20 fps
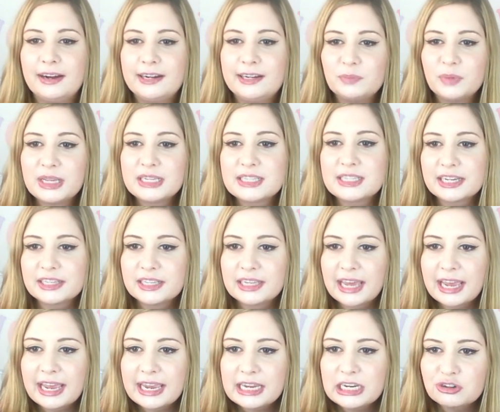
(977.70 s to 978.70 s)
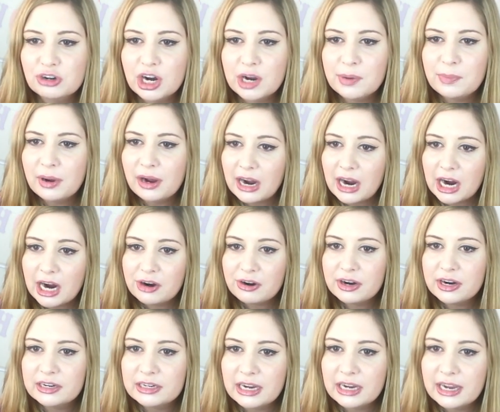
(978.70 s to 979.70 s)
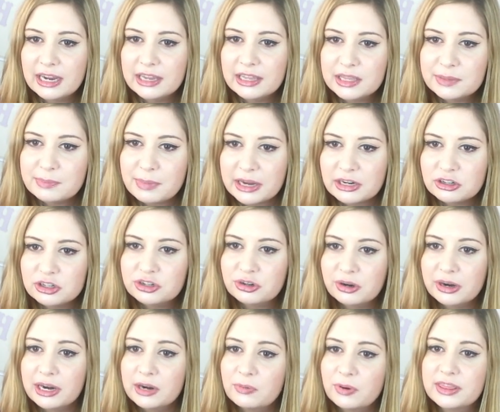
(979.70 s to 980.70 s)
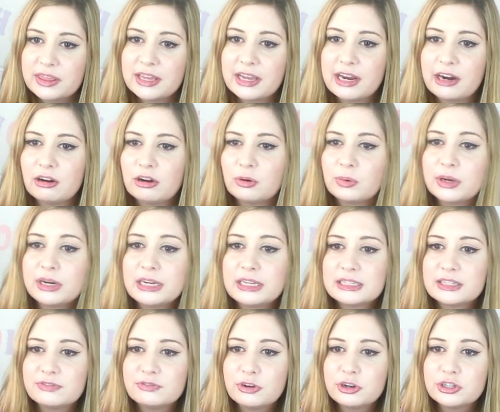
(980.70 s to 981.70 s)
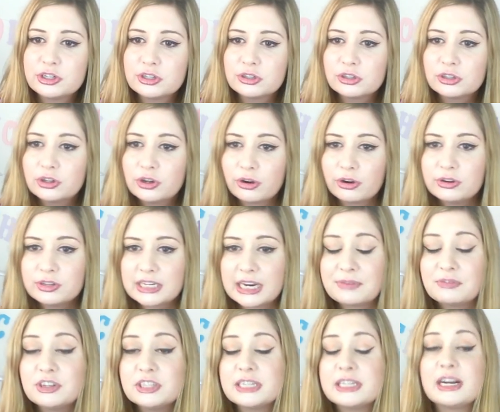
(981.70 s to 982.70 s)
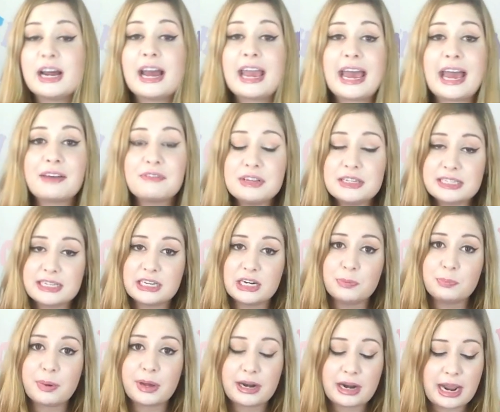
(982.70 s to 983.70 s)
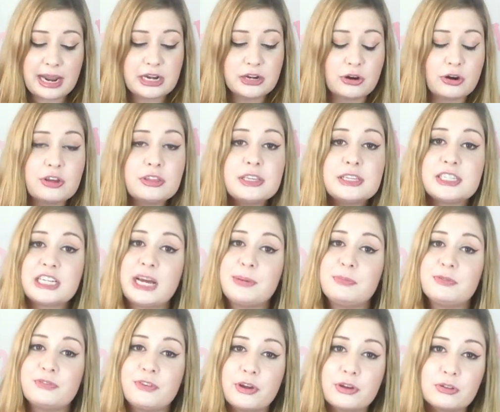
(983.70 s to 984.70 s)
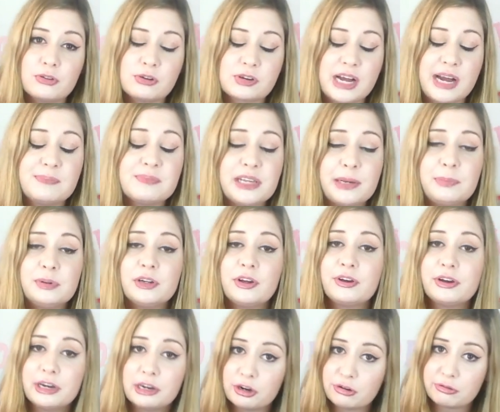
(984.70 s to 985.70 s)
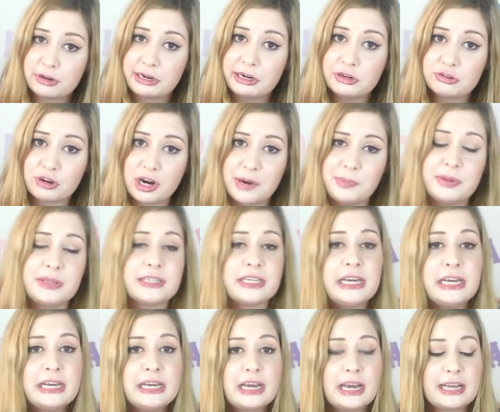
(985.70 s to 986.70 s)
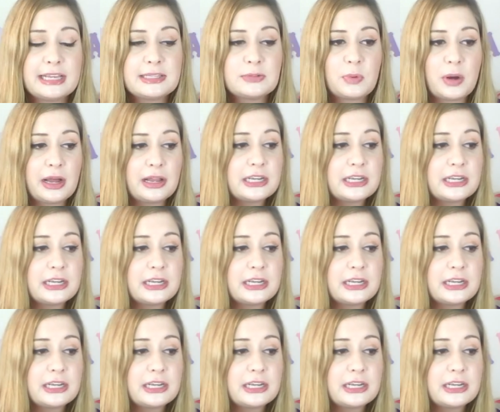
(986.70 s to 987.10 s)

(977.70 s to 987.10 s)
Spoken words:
It's like the K-drama Arang and the Magistrate where the heroine is a virgin ghost. Have you seen? I haven't seen it, but I know this type of folklore comes up a lot in Korean dramas as well.